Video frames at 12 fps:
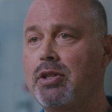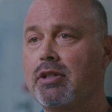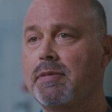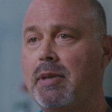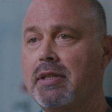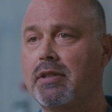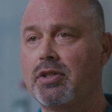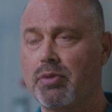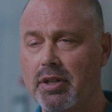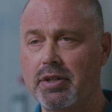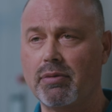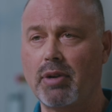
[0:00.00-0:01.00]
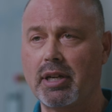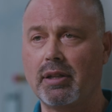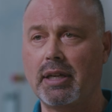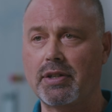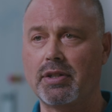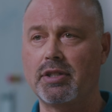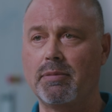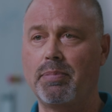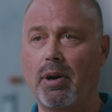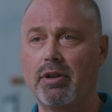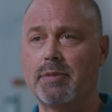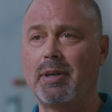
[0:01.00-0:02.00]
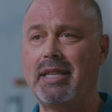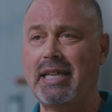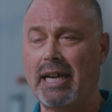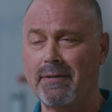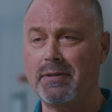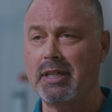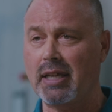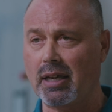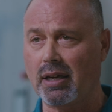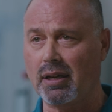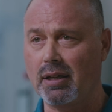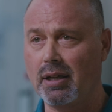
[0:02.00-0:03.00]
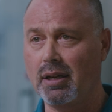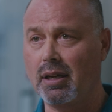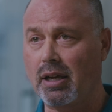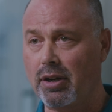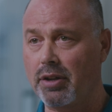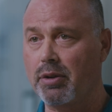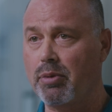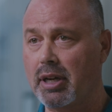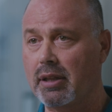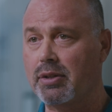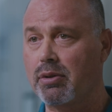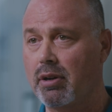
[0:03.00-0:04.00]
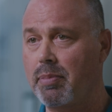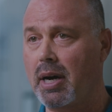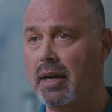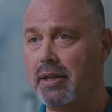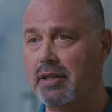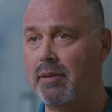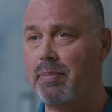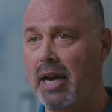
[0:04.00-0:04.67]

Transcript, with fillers: juice meets the stringent regulations imposed by the FDA and other regulatory bodies on